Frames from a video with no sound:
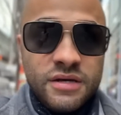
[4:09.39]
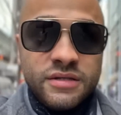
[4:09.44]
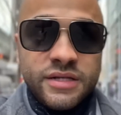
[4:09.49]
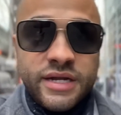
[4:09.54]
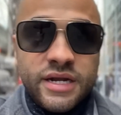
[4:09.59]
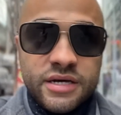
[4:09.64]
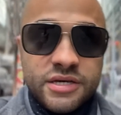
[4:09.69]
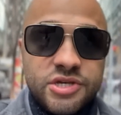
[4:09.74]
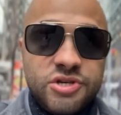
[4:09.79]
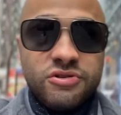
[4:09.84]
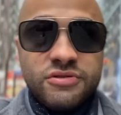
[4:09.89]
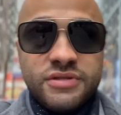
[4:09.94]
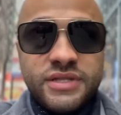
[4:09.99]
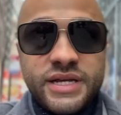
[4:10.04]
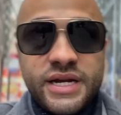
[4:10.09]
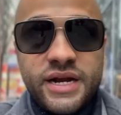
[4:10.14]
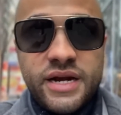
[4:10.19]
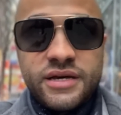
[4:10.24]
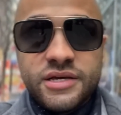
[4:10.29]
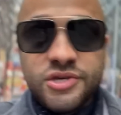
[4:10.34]

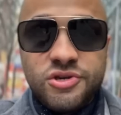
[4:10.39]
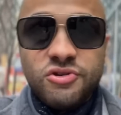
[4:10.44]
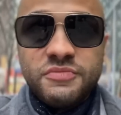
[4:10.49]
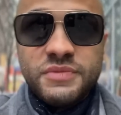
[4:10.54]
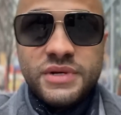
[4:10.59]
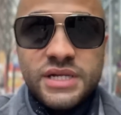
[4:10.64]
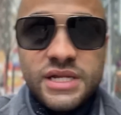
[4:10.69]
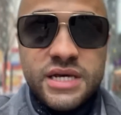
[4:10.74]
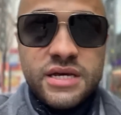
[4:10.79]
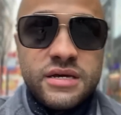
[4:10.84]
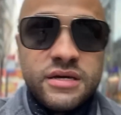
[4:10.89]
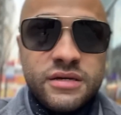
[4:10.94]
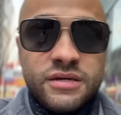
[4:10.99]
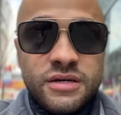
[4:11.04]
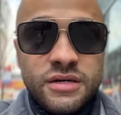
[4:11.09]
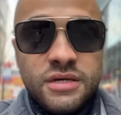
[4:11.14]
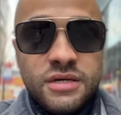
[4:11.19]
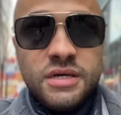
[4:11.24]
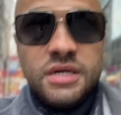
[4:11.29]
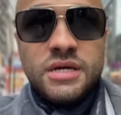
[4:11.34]
accumulate
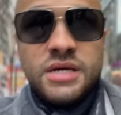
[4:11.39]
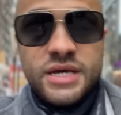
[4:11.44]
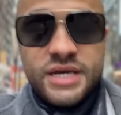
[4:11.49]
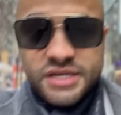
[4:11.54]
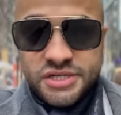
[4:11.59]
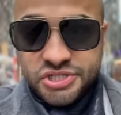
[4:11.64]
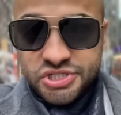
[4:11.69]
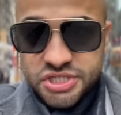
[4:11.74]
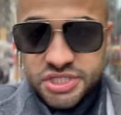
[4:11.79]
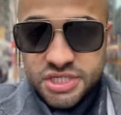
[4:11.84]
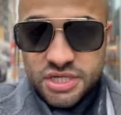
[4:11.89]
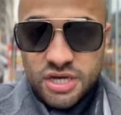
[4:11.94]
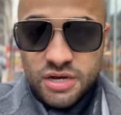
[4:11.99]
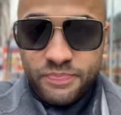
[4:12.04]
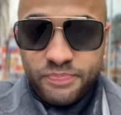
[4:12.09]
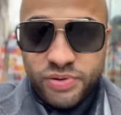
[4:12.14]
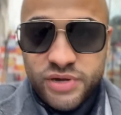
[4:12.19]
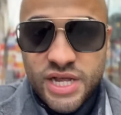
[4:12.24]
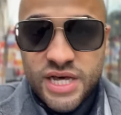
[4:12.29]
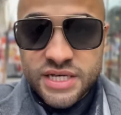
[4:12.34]
is just a
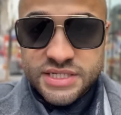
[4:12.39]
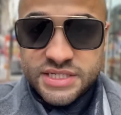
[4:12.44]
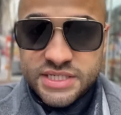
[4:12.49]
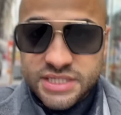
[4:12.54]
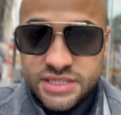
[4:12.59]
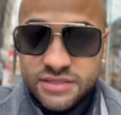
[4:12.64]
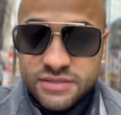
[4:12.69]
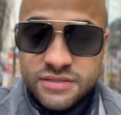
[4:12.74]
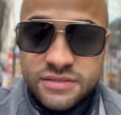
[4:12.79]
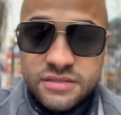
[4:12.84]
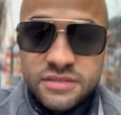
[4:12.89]
plus.